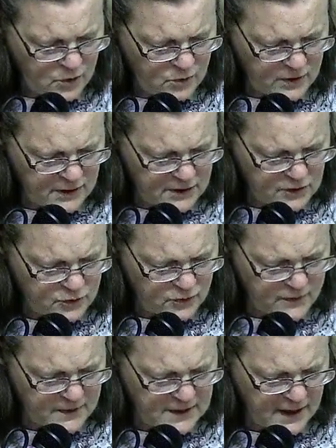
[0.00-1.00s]
who can endure
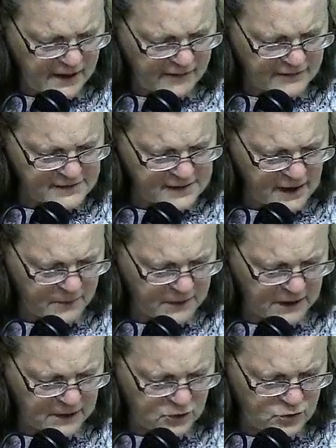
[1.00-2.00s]
the day of his
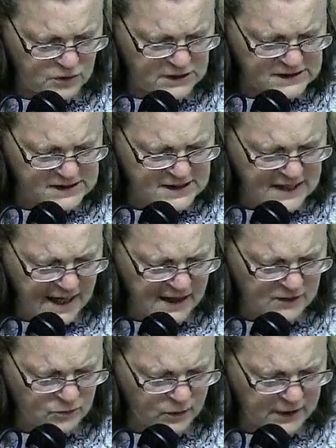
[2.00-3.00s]
coming, and who can
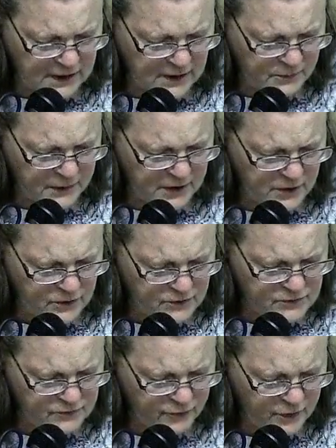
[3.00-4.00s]
stand when he
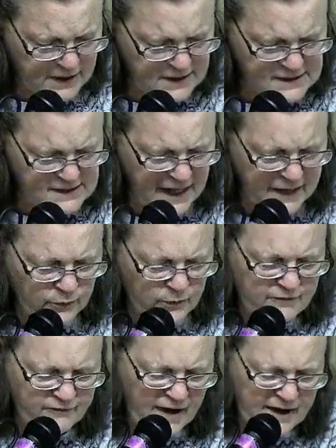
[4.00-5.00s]
appears? For he is like a
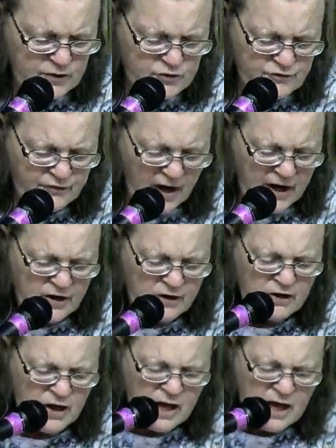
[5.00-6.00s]
refiner's fire,
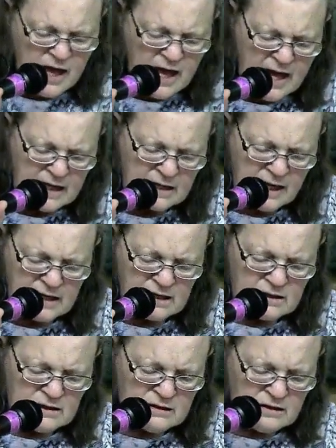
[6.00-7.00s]
and like
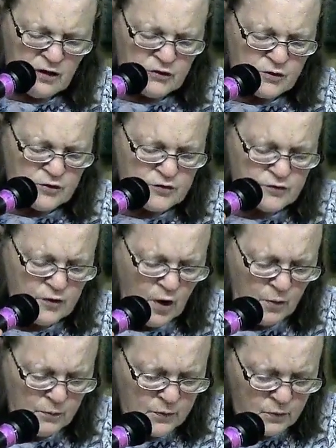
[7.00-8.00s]
launderer's
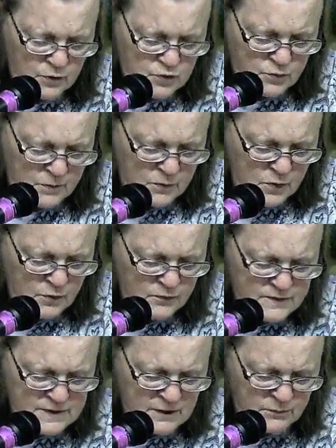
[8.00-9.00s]
soap, which
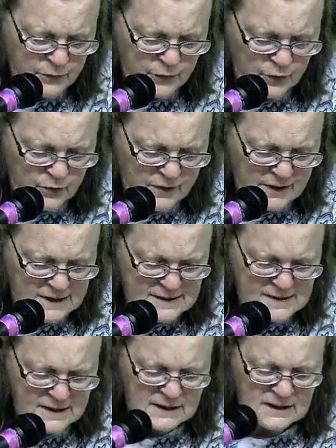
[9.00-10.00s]
removes
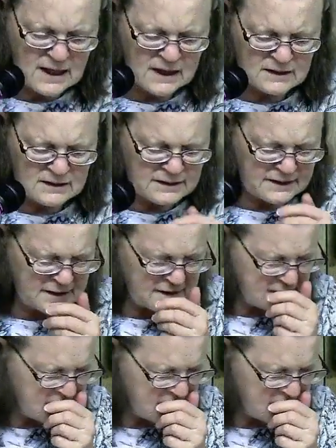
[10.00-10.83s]
impurities and uncleanness.